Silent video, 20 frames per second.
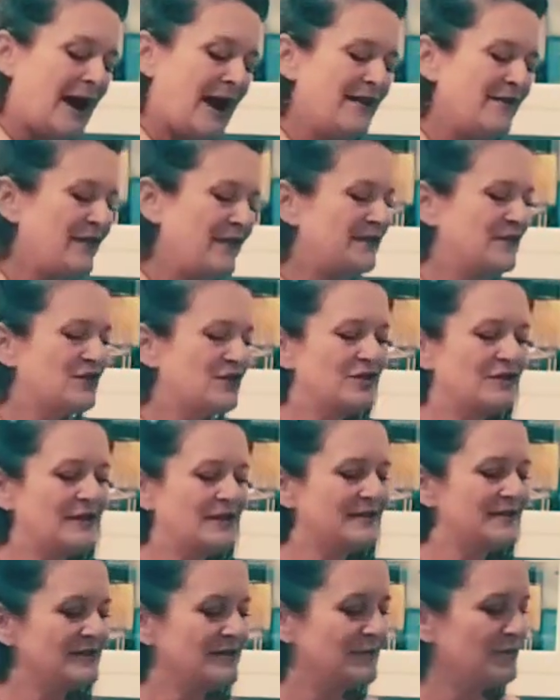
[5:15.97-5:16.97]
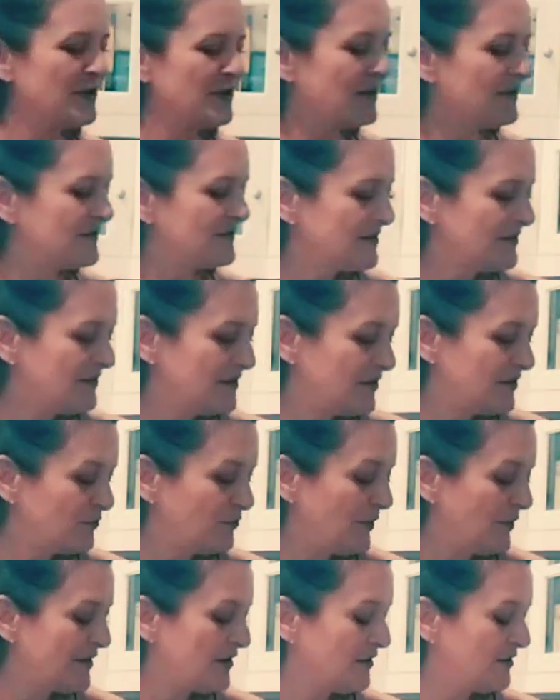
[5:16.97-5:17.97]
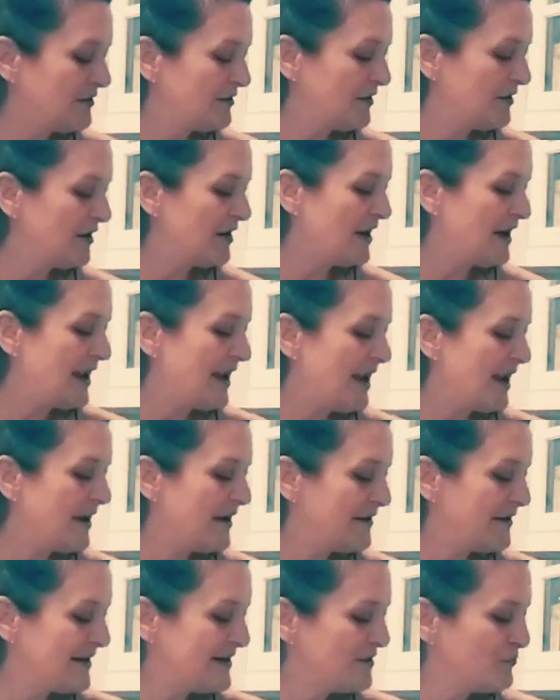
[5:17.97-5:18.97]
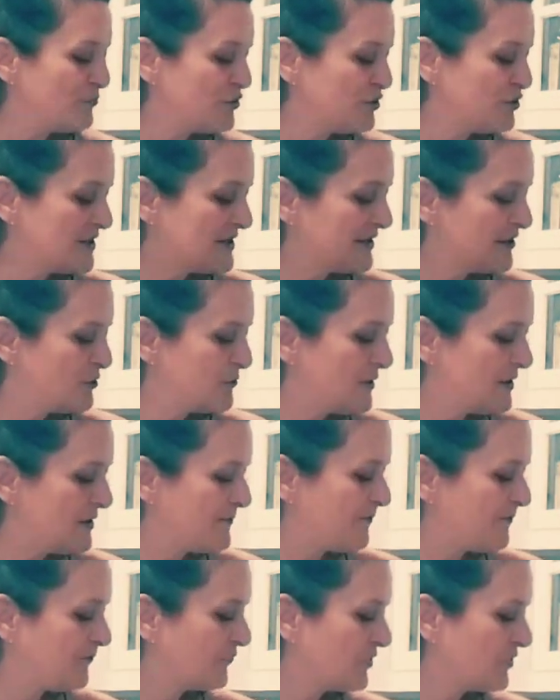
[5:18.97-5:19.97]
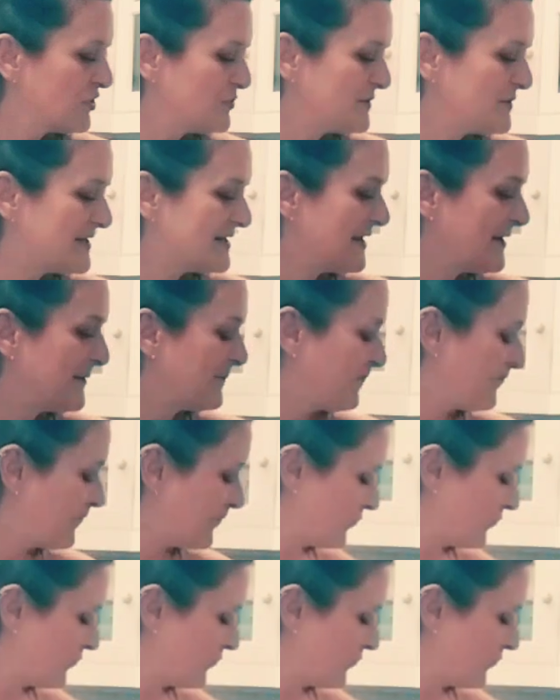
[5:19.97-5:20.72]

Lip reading: I've left the shallots in because, you know, why not? And let it reduce a little bit, do its thing,